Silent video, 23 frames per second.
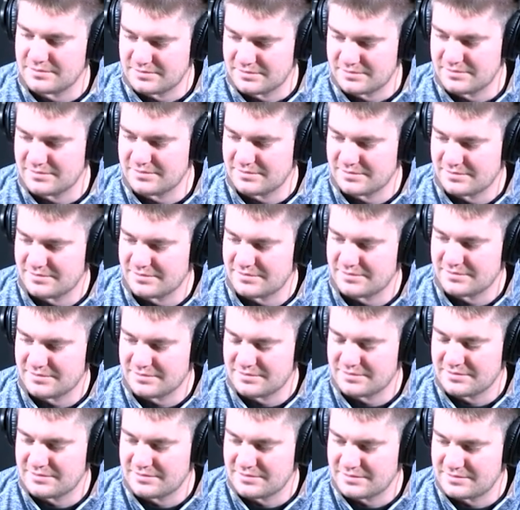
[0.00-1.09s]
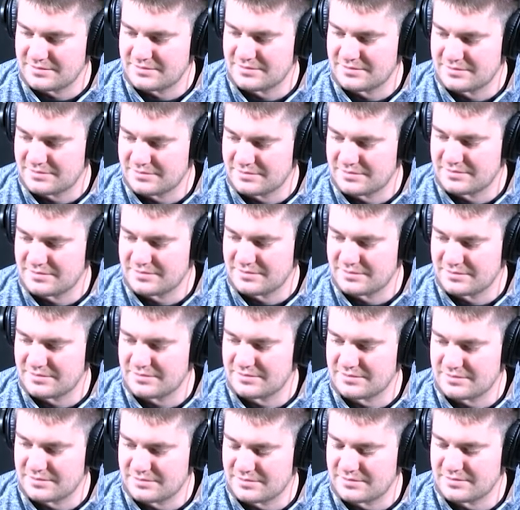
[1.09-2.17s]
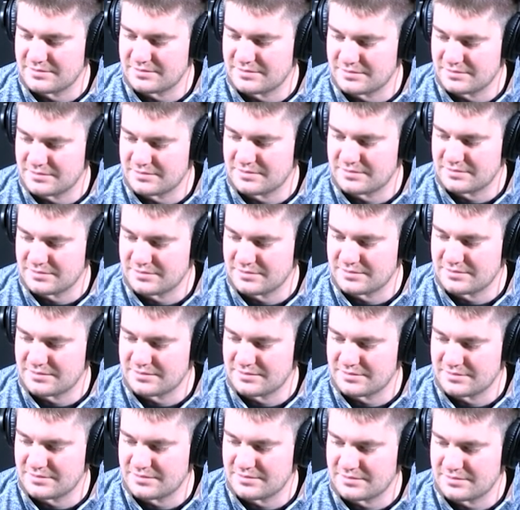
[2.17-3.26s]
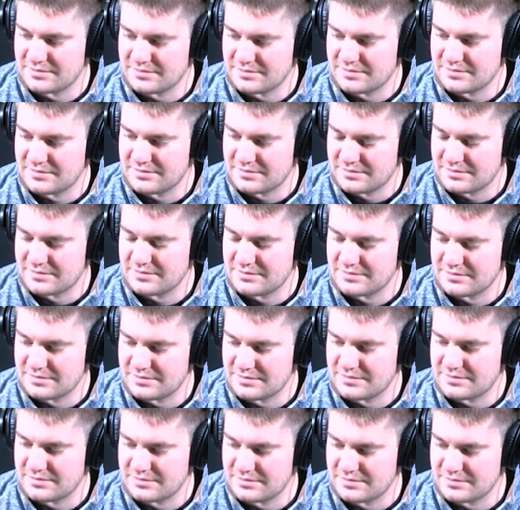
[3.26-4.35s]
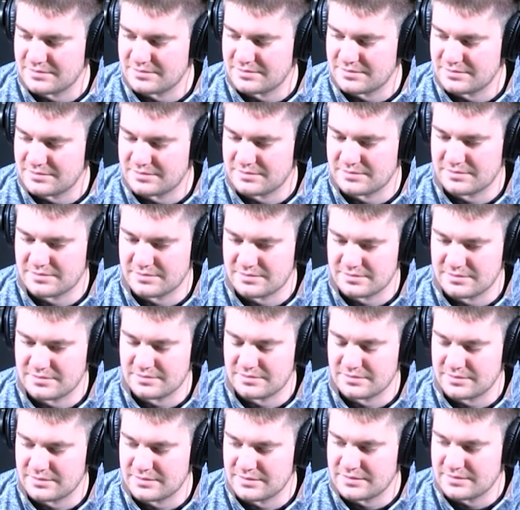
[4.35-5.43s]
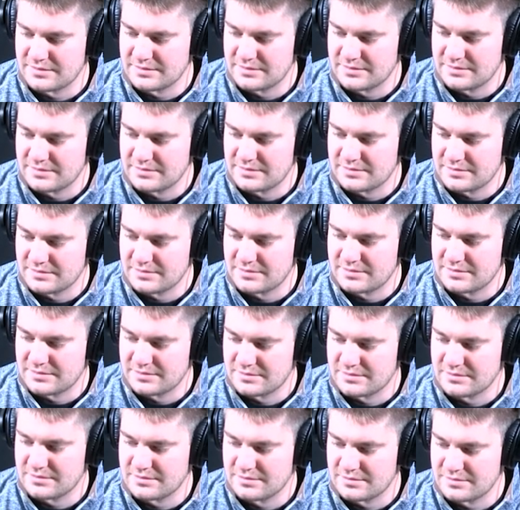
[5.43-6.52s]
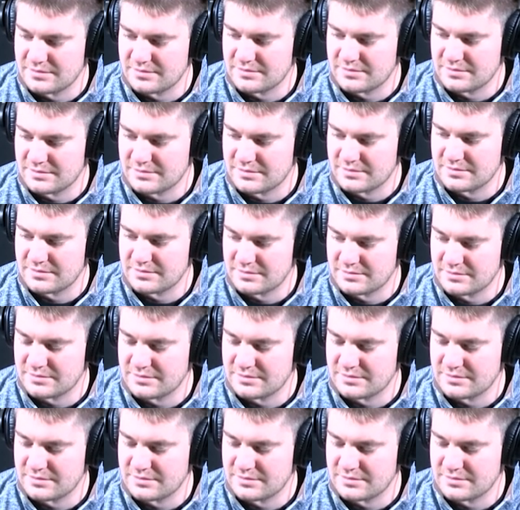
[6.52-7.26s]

No words are spoken by the person on screen.